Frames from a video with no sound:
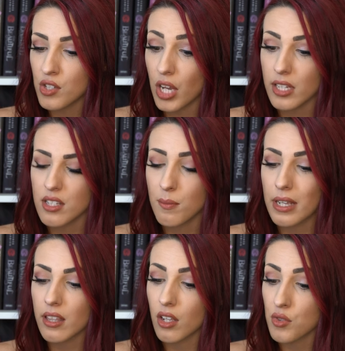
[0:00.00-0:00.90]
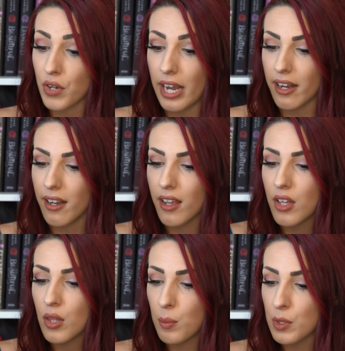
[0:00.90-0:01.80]
a chance to make things right.
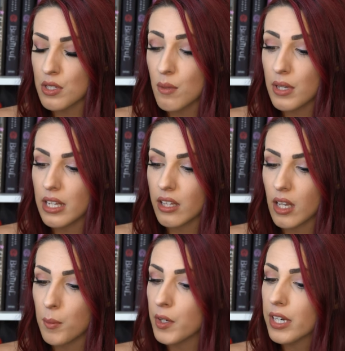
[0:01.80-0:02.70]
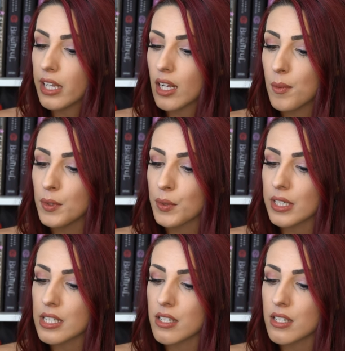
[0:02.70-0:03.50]
The books in the Midnight Library enable Nora